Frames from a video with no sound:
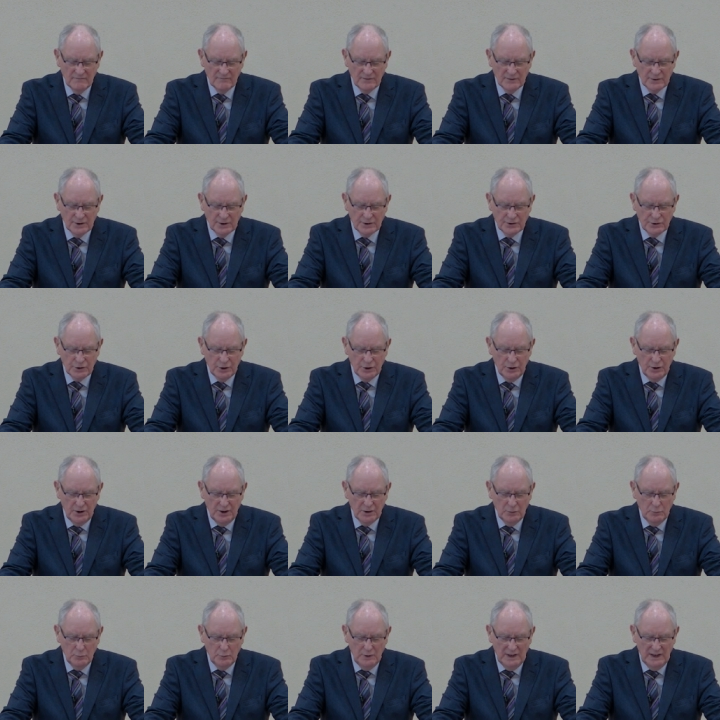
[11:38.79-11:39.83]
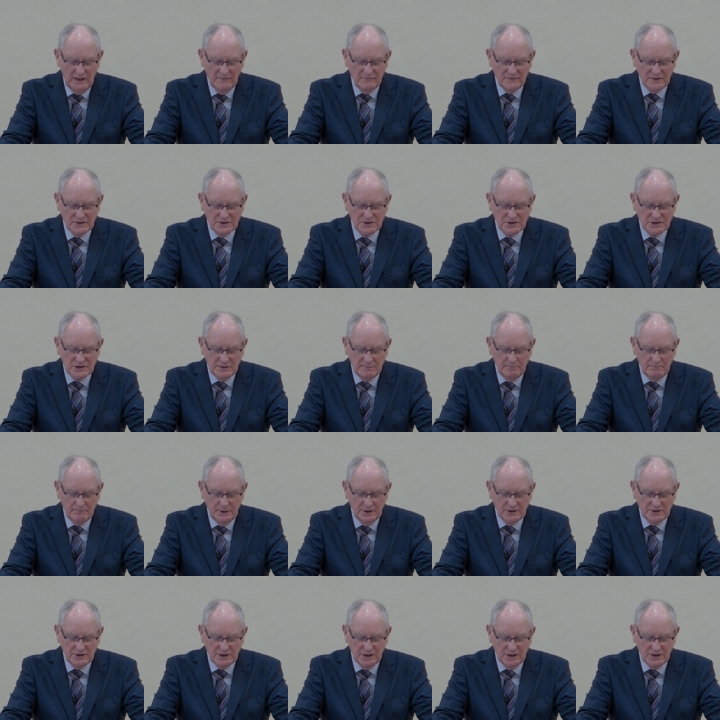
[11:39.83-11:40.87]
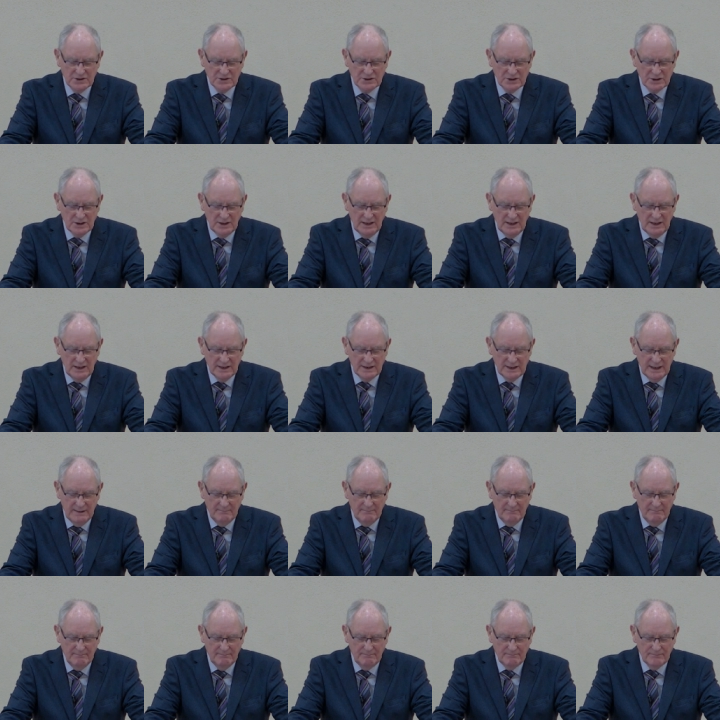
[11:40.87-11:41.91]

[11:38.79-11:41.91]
For the turning away of the simple shall slay them